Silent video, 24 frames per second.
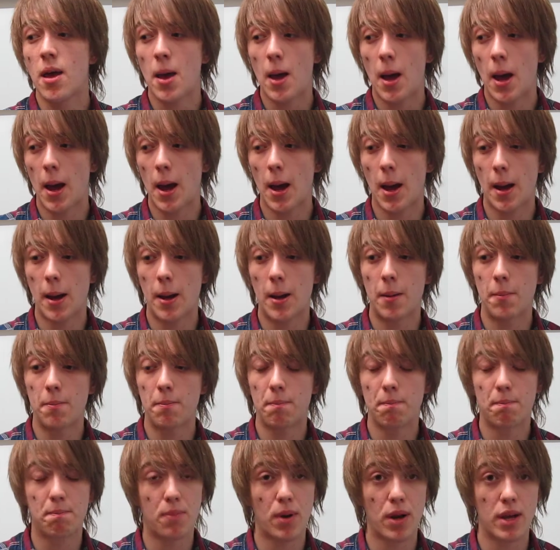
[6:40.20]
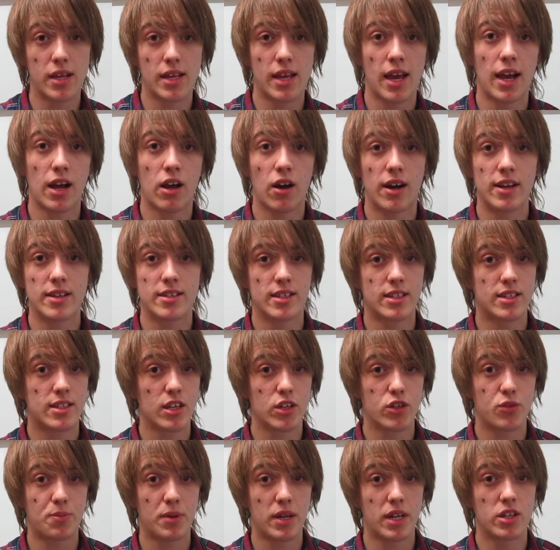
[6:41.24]
But yeah guys, this
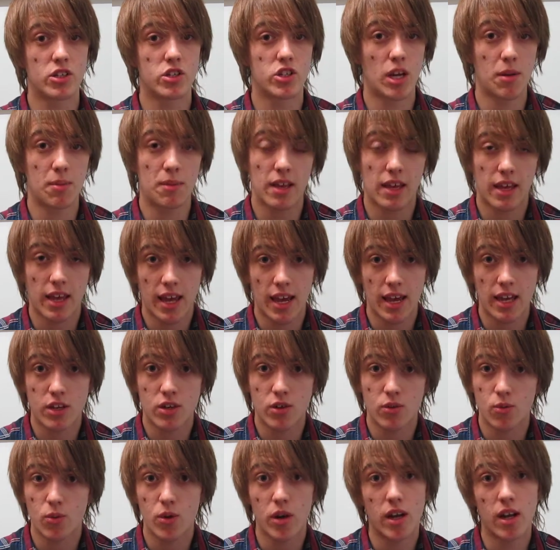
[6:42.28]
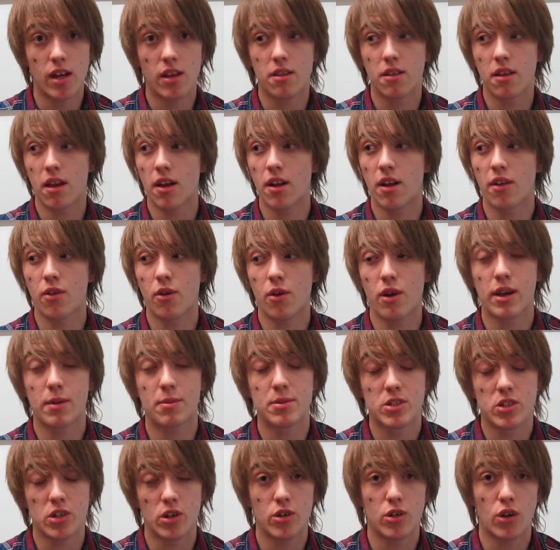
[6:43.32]
has been Jamie the Kid with another
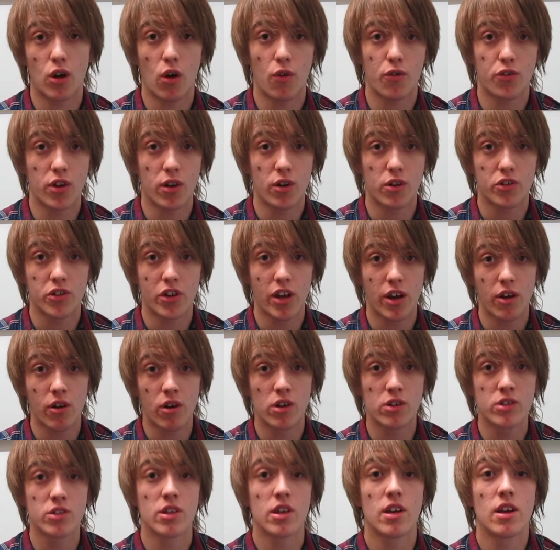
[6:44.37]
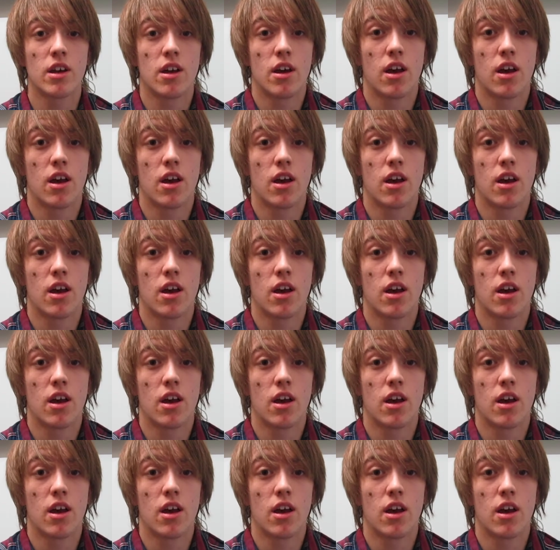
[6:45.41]
episode of Zeros to Heroes.